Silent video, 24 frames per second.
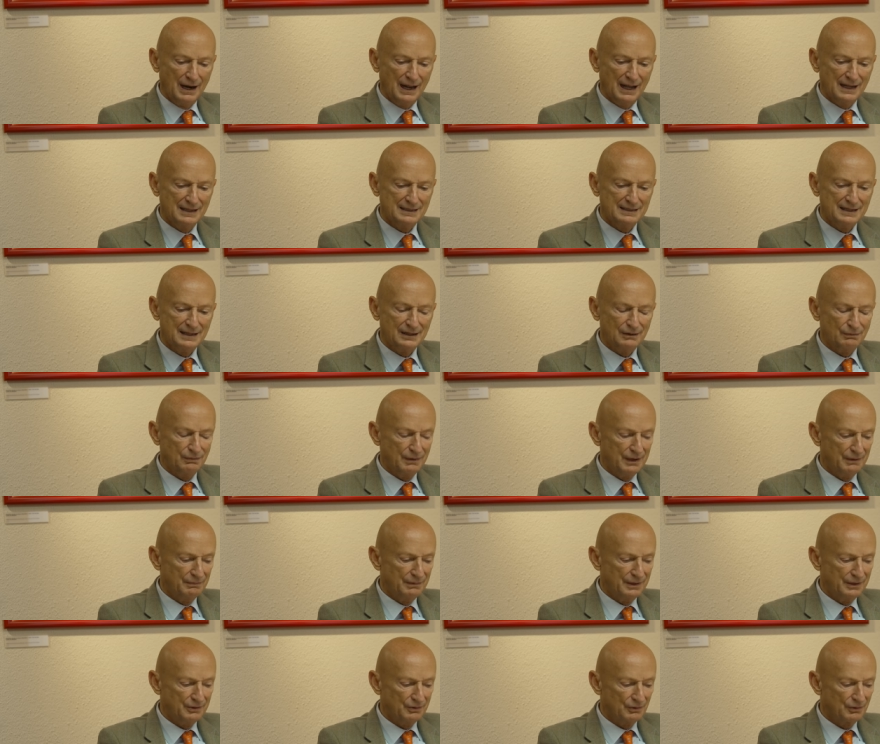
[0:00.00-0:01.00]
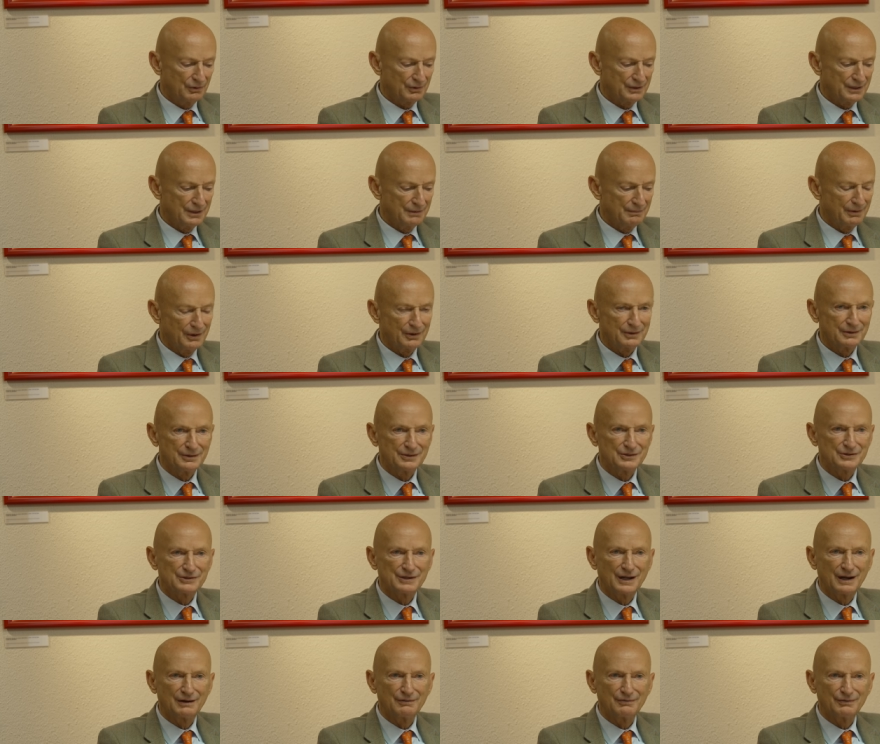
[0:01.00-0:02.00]
Well, I think we, we talked
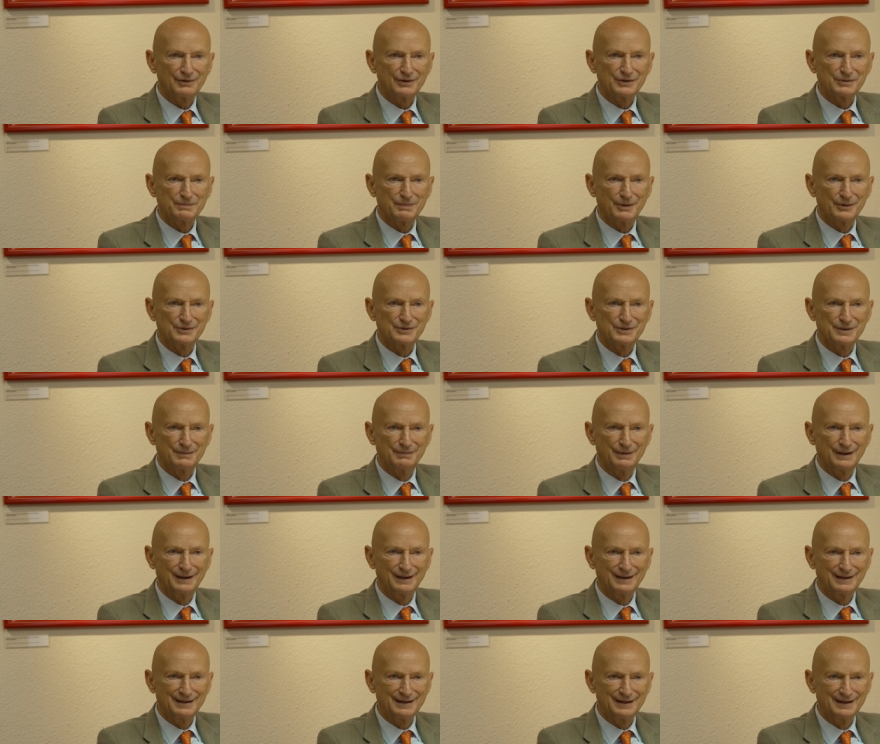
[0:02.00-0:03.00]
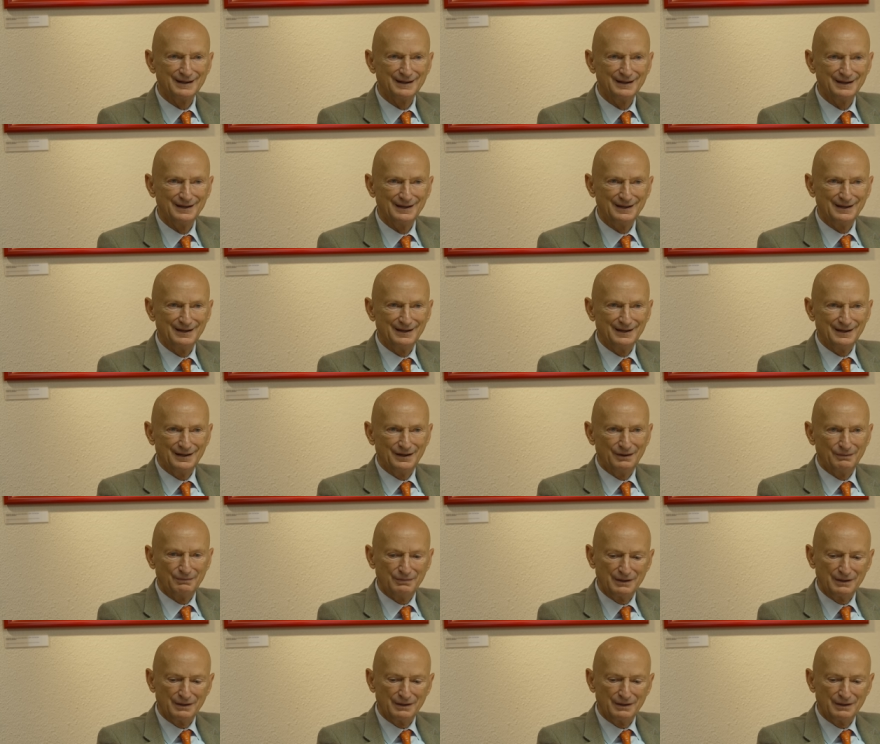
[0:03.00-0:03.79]
about this self-responsibility.